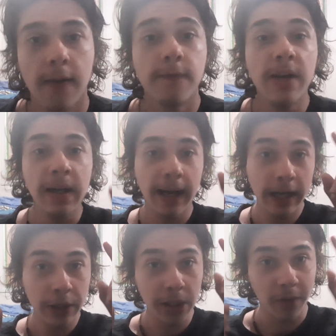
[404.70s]
Then I
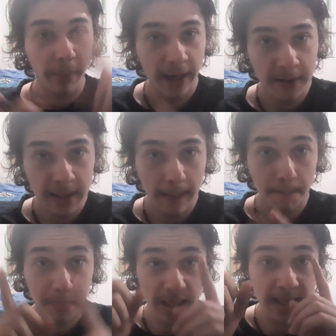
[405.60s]
can go to a parent,
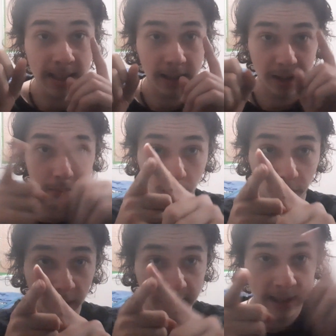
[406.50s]
being the
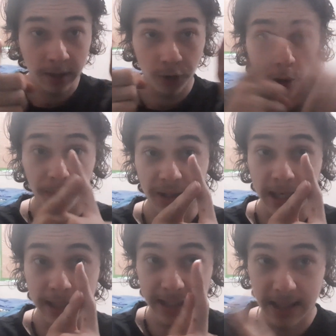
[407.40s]
model again, not
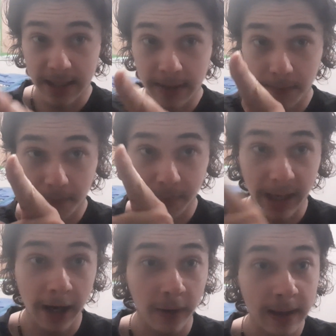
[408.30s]
the
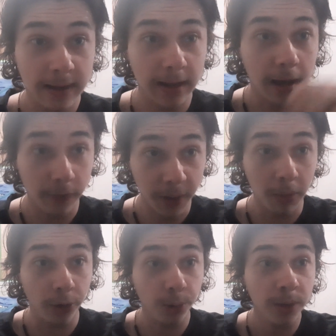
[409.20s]
anti-parent of the
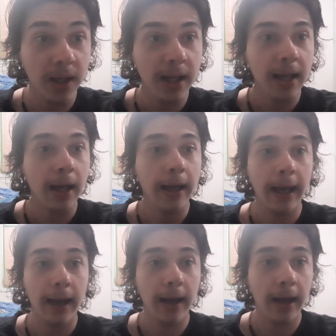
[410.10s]
model.
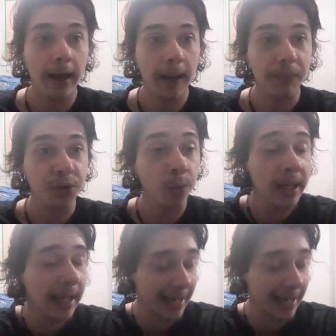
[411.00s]
I'm doing it